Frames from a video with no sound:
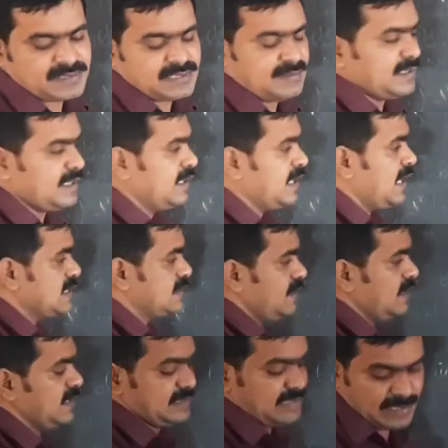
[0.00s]
of the company as
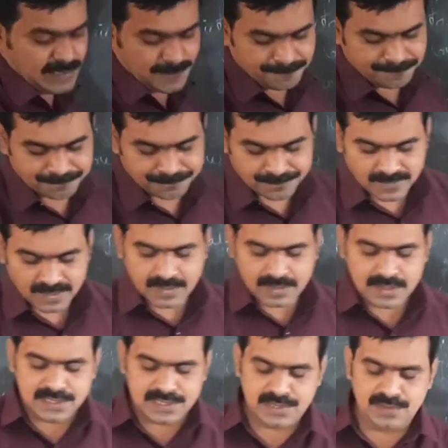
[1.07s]
well as the
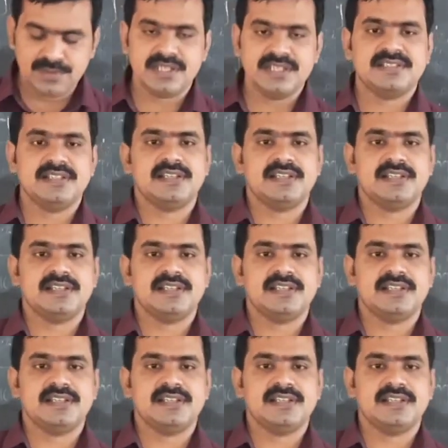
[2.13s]
duties and